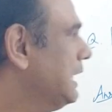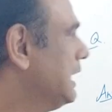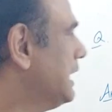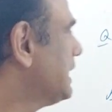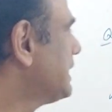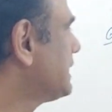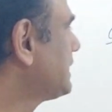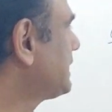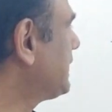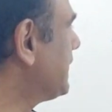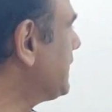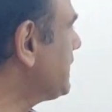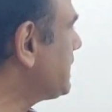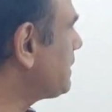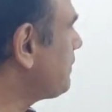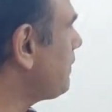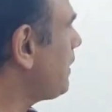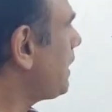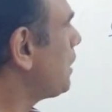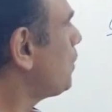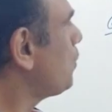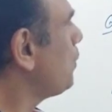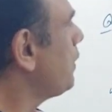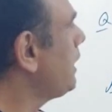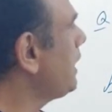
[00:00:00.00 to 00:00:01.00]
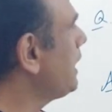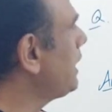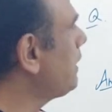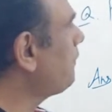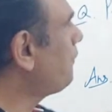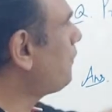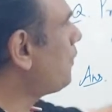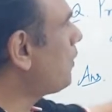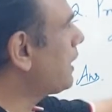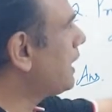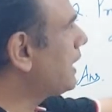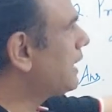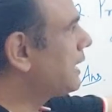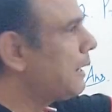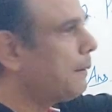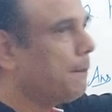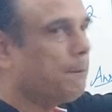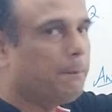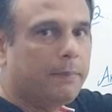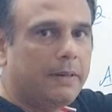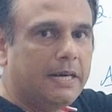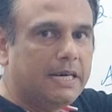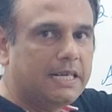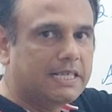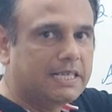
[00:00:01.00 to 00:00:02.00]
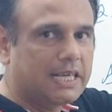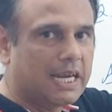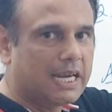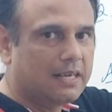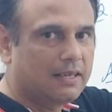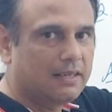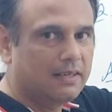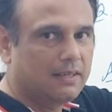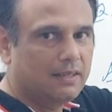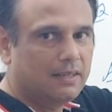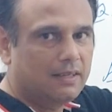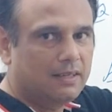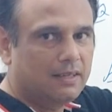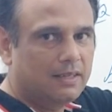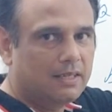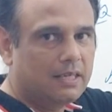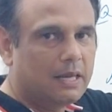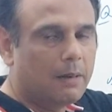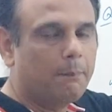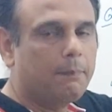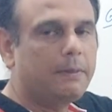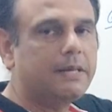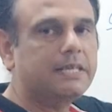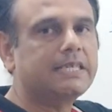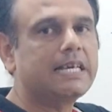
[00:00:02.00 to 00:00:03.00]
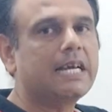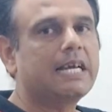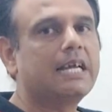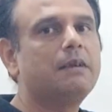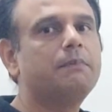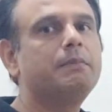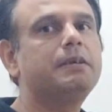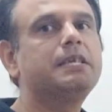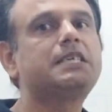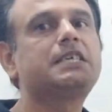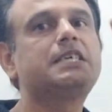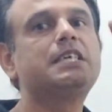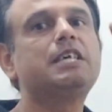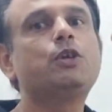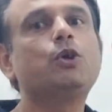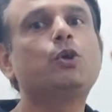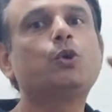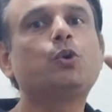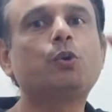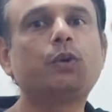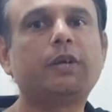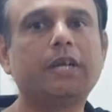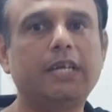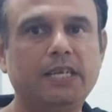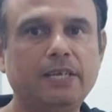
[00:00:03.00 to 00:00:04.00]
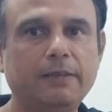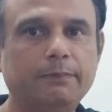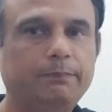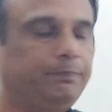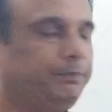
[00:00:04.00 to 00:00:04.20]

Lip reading: Since we are doing it for a complete cycle means 0 to t.